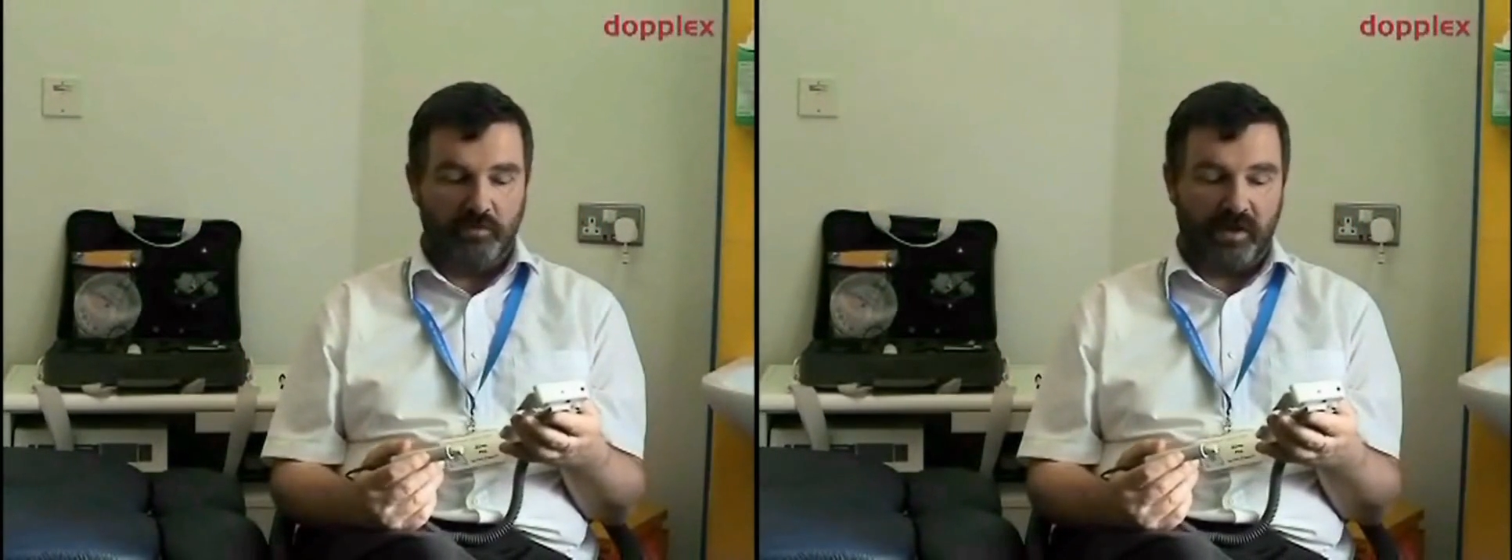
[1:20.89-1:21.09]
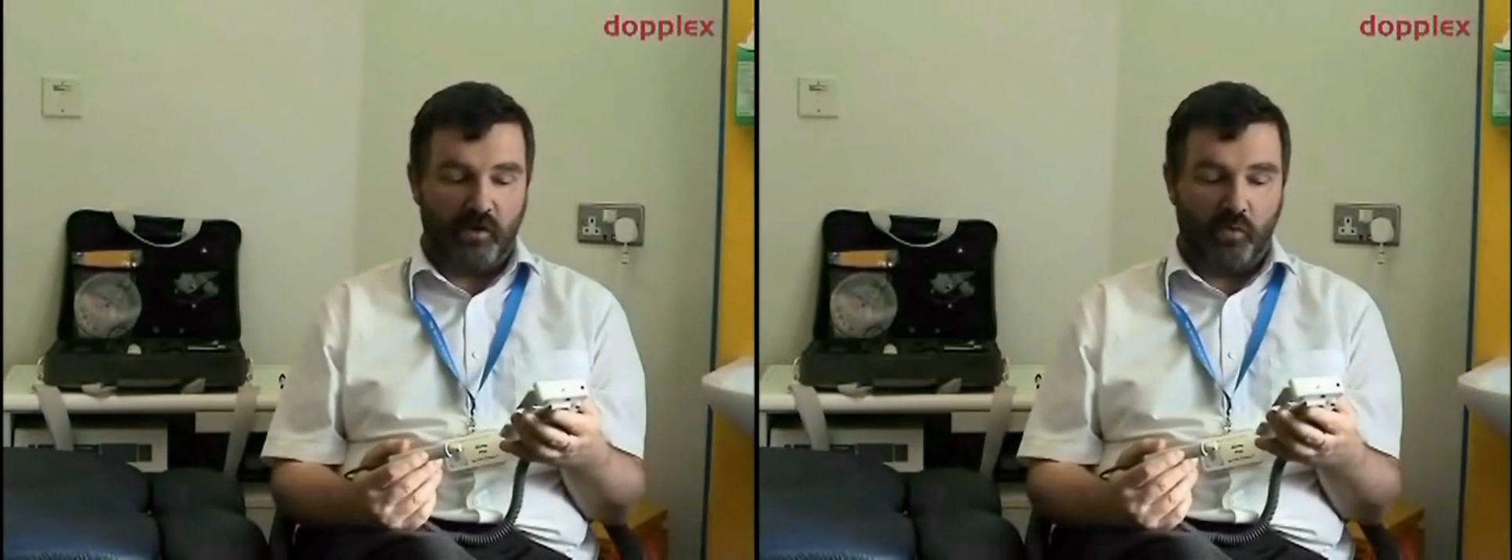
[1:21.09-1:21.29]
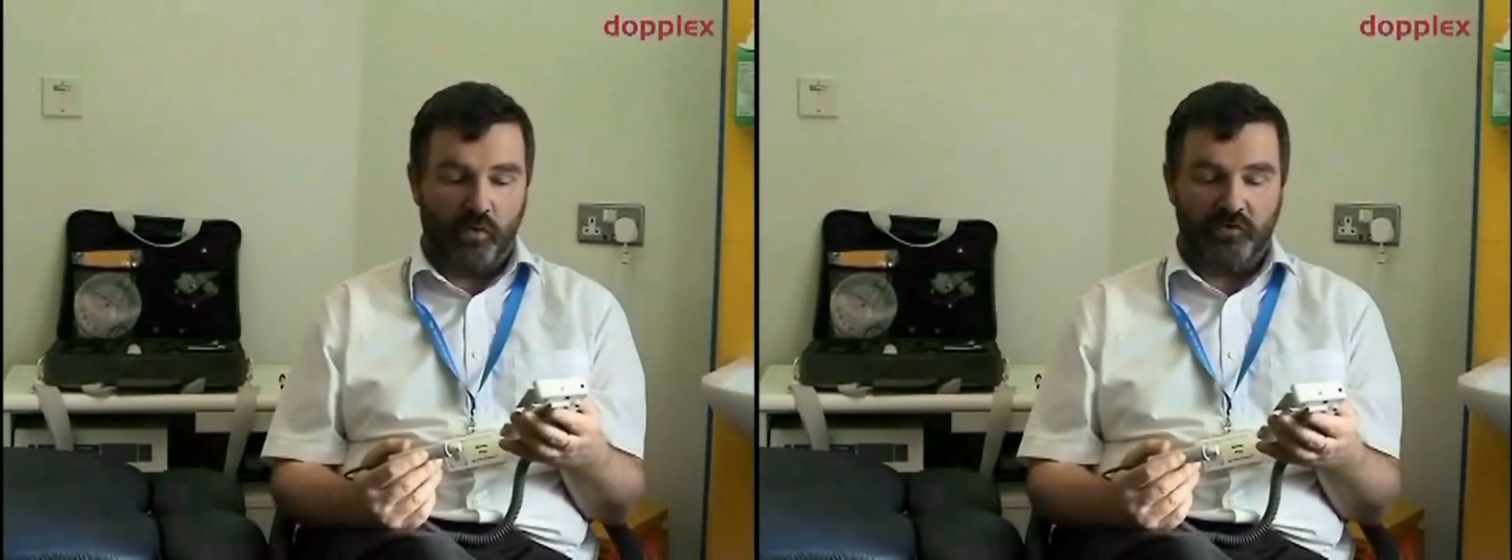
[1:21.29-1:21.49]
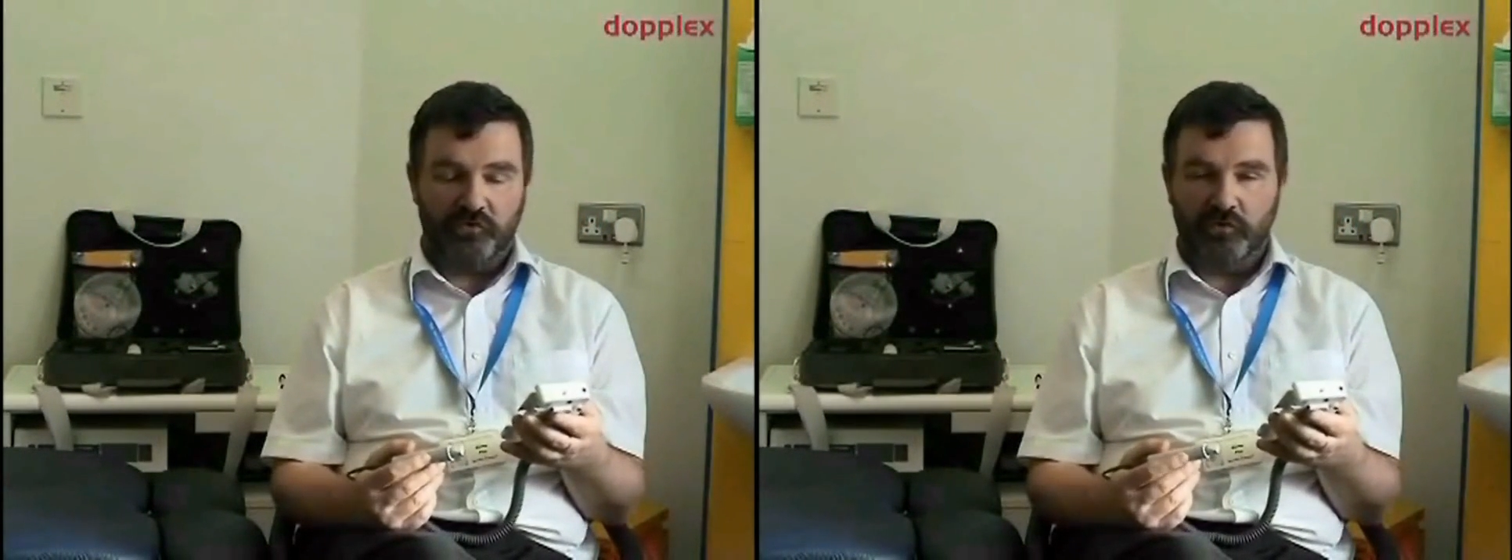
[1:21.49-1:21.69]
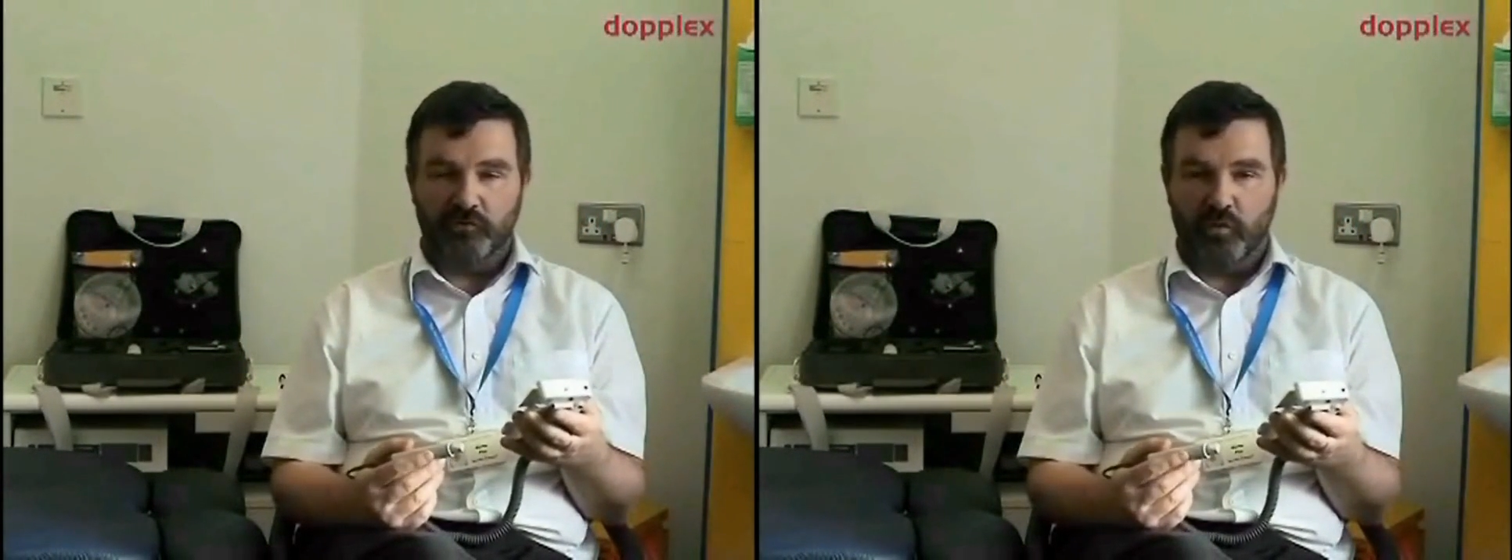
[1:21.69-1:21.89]
about what
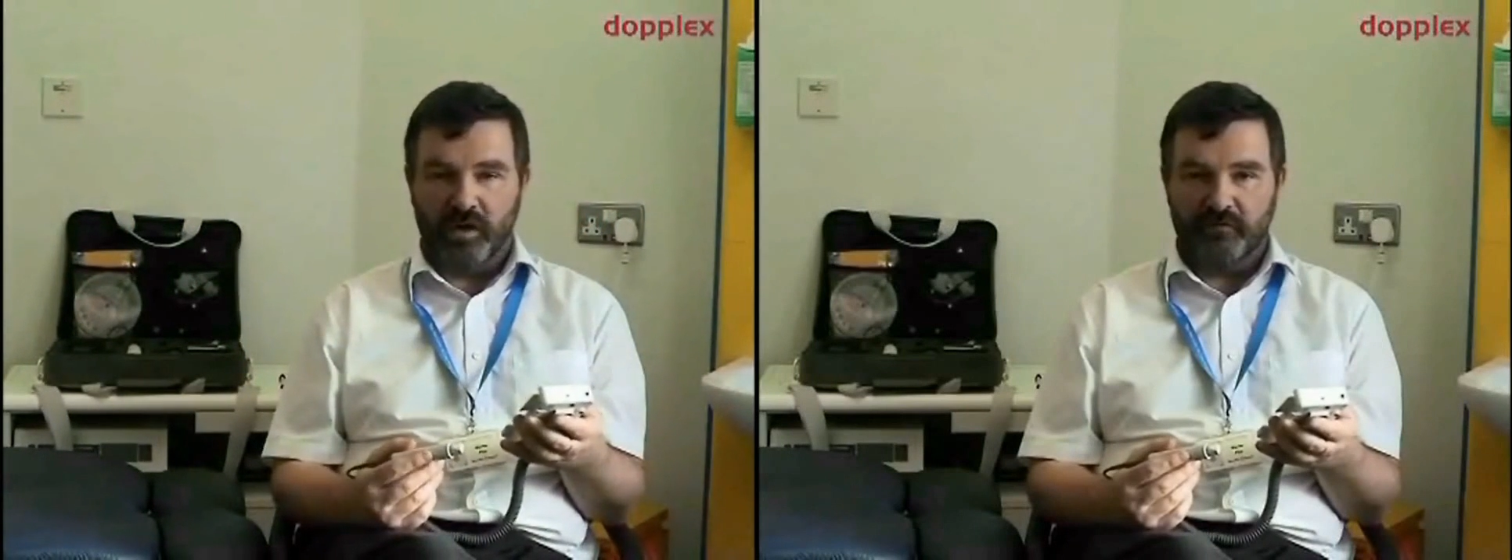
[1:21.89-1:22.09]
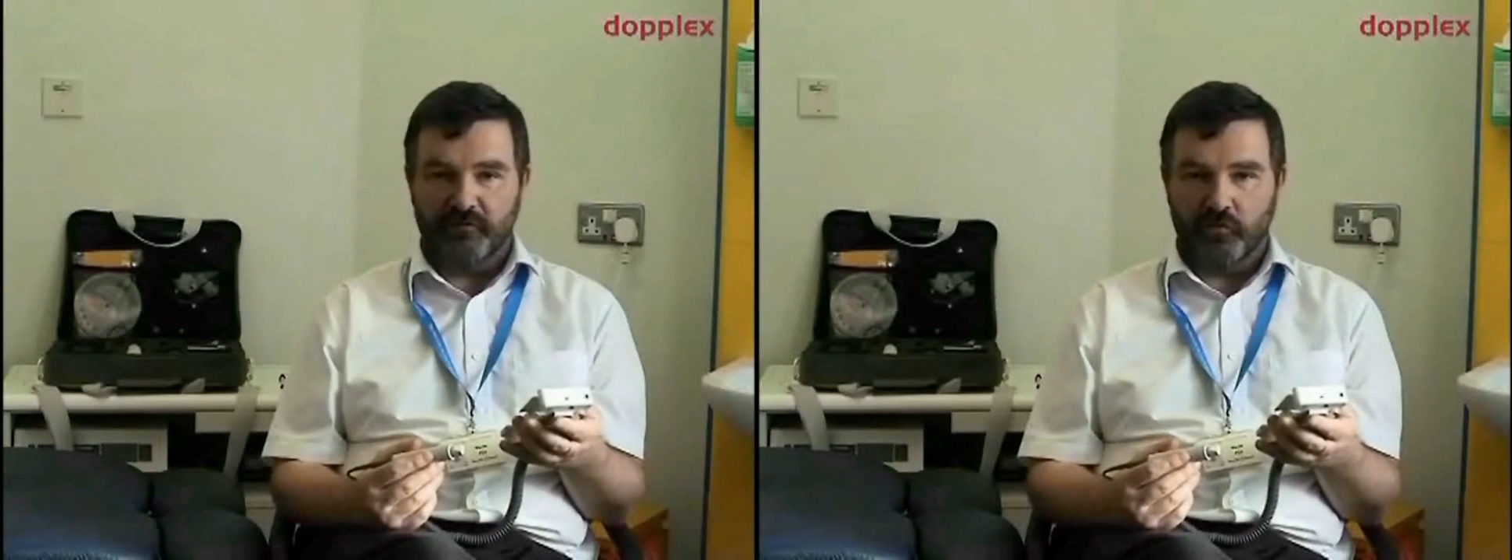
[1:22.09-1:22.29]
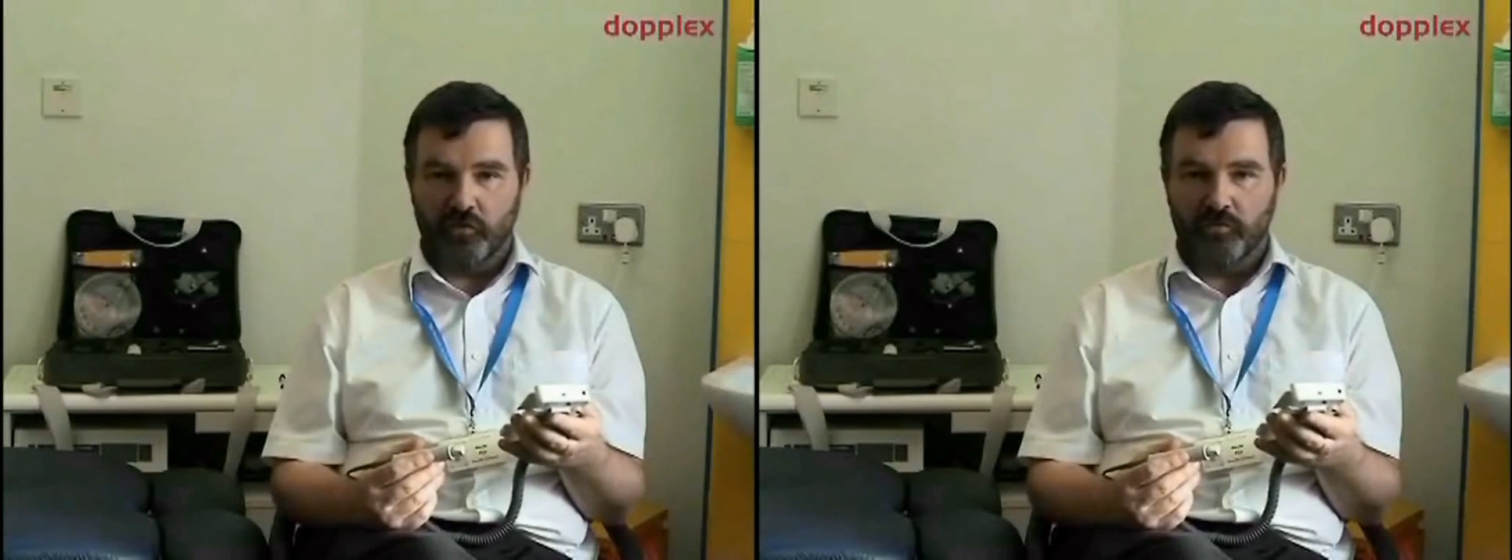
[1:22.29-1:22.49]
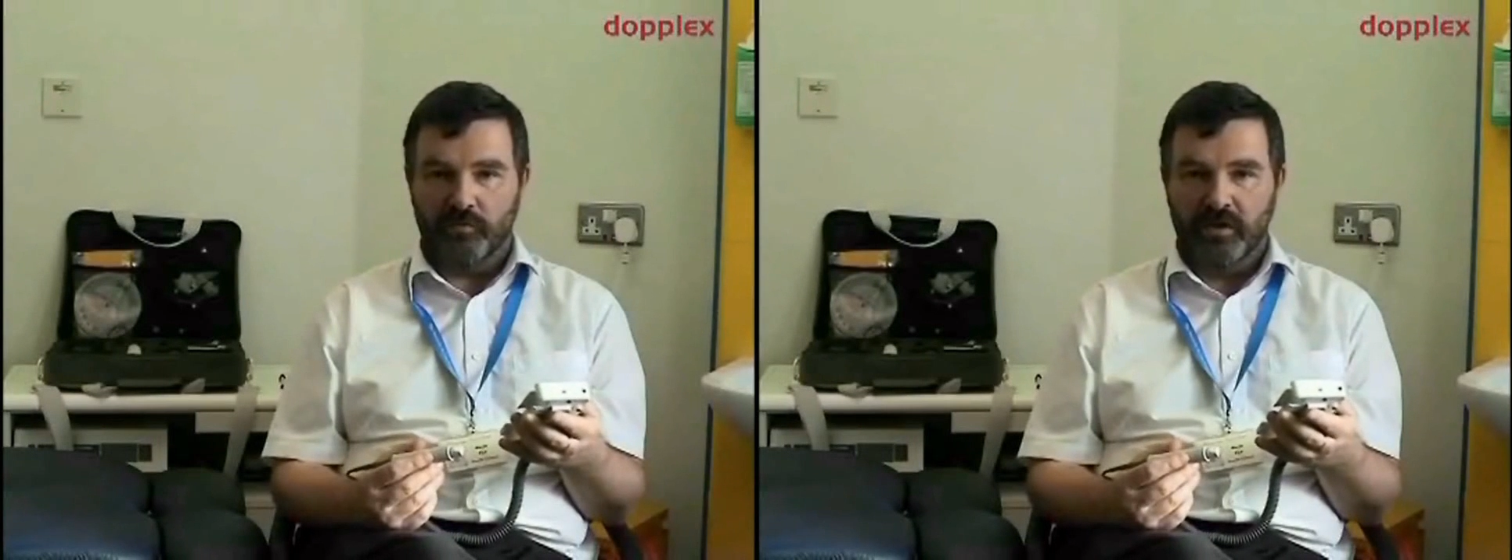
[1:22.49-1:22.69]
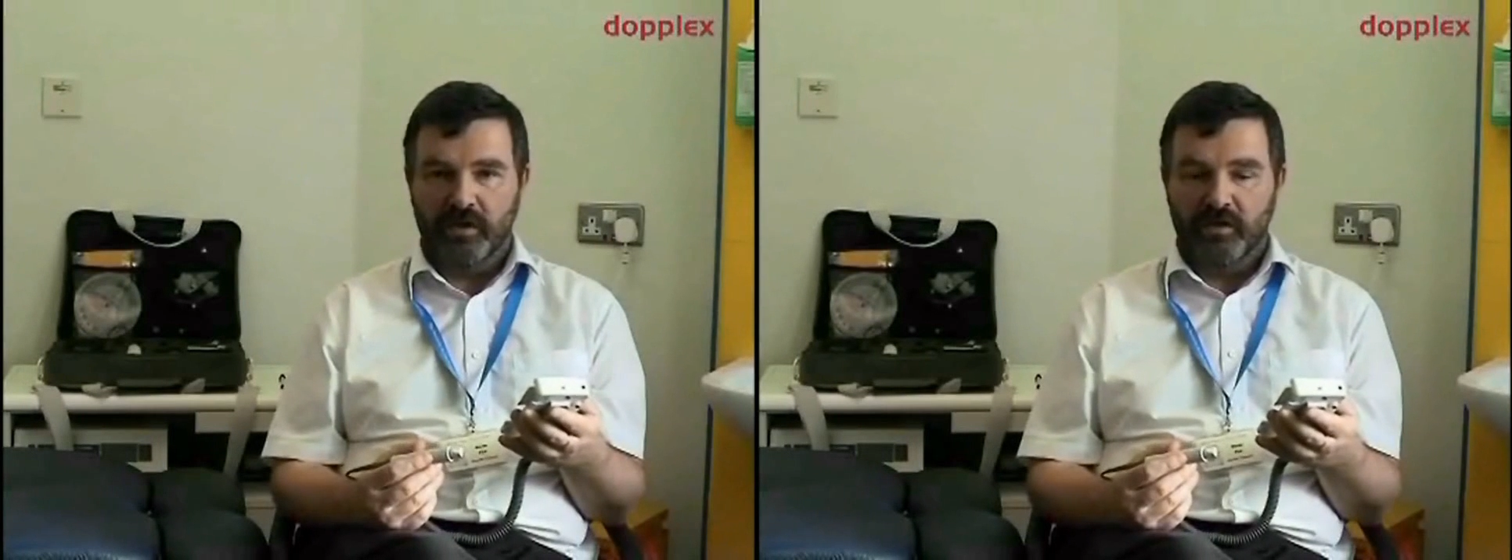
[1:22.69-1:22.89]
sort of waveform